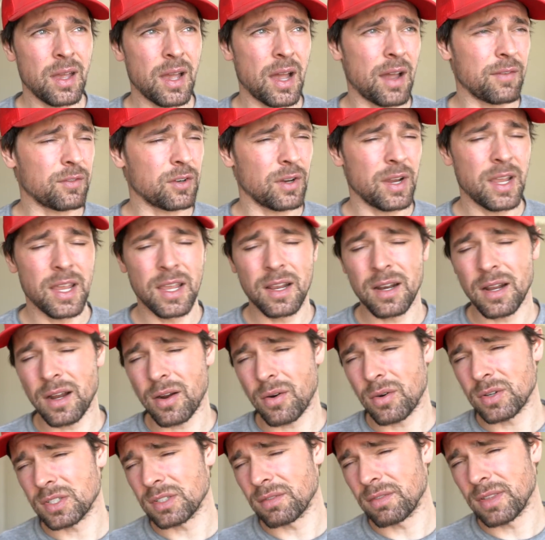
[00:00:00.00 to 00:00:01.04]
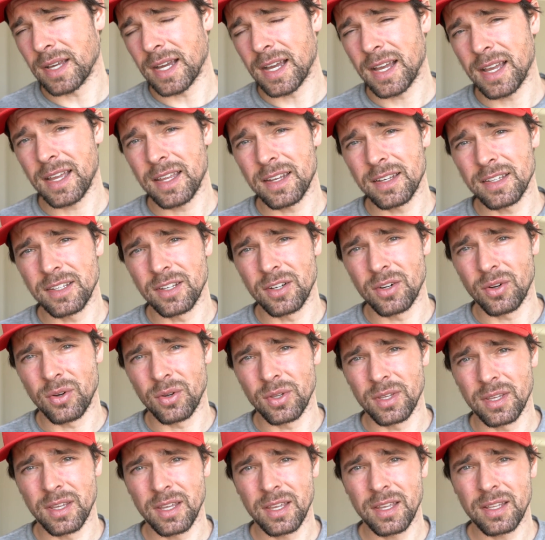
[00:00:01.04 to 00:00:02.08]
after 8 hours of that, you know,
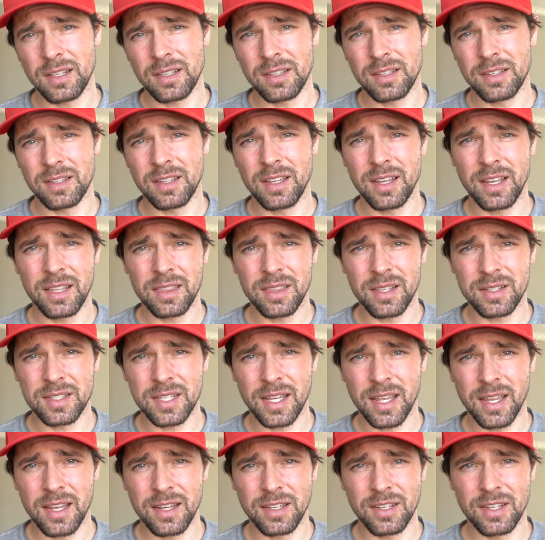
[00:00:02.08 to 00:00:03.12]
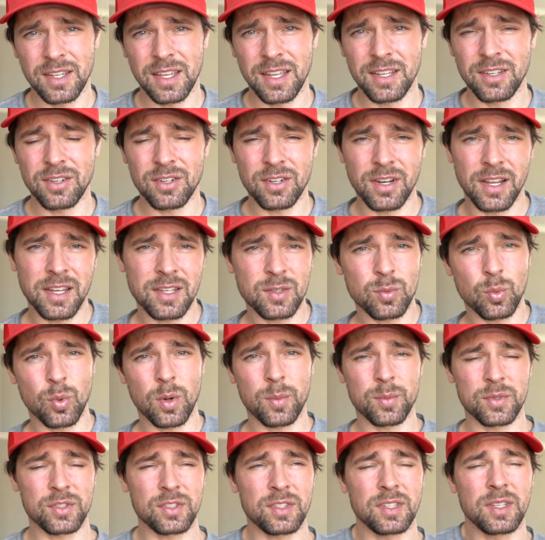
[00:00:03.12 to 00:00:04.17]
you hit the tent, you get in your nice
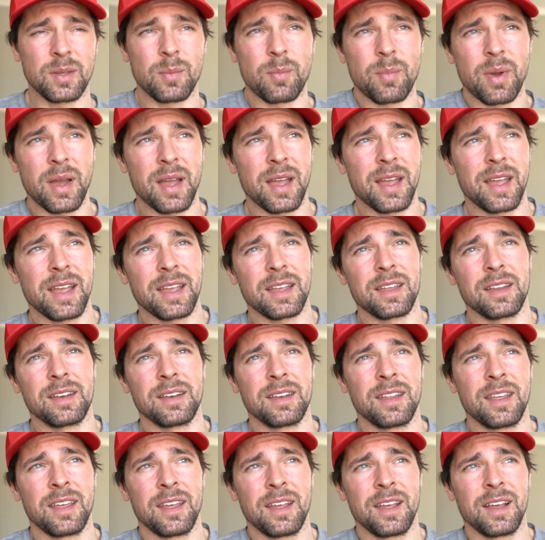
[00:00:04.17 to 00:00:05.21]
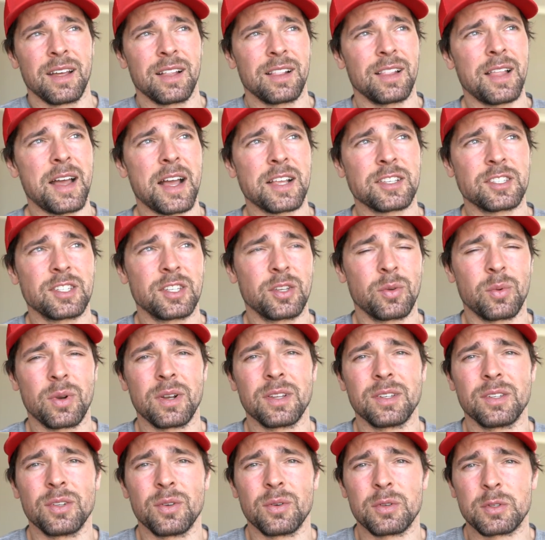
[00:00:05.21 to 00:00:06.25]
warm sleeping bag, and the last thing you
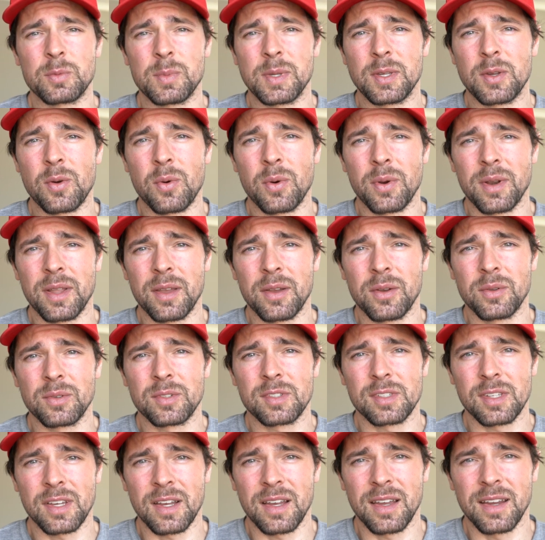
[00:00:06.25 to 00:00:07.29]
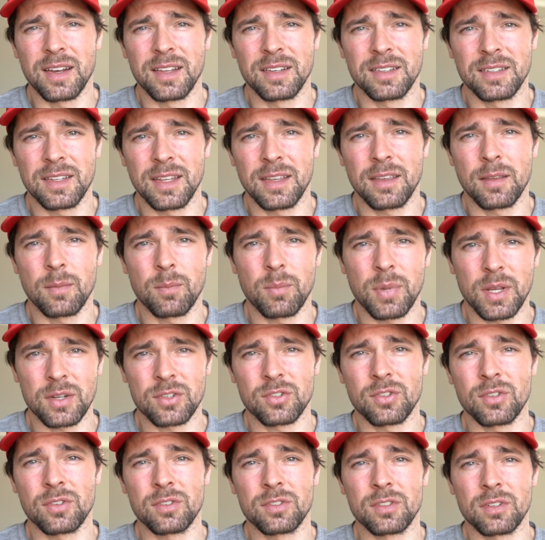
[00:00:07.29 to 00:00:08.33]
want to do is be going outside and taking
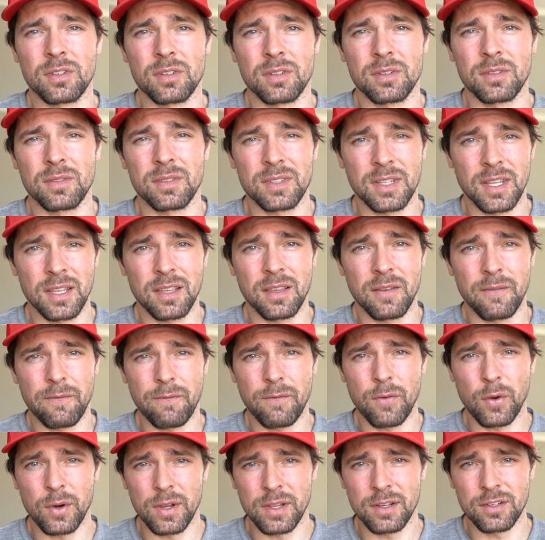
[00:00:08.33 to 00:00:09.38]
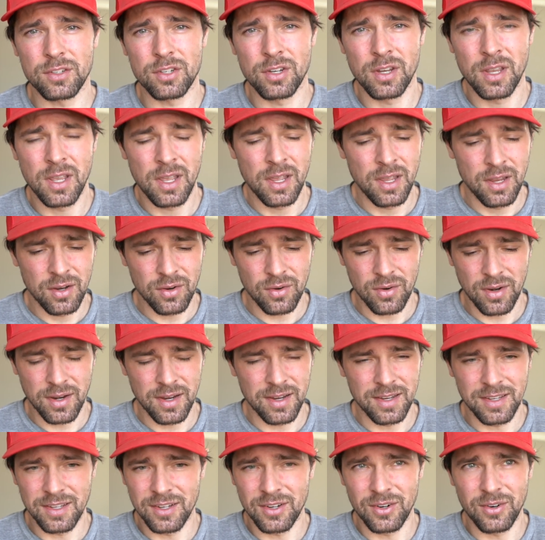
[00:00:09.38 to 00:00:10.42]
pictures or taking footage,
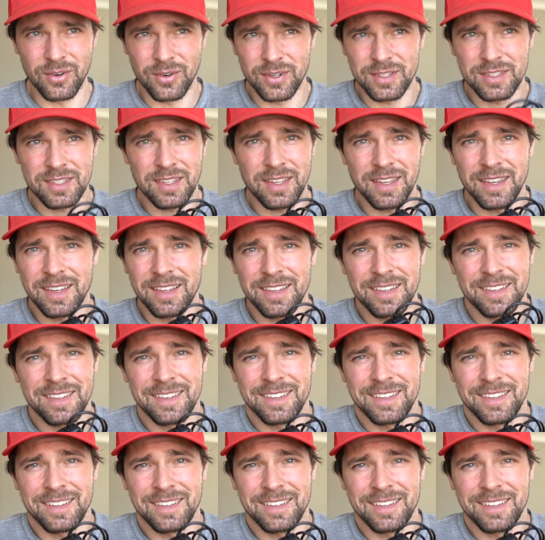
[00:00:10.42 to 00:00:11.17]
right? You know, it's like,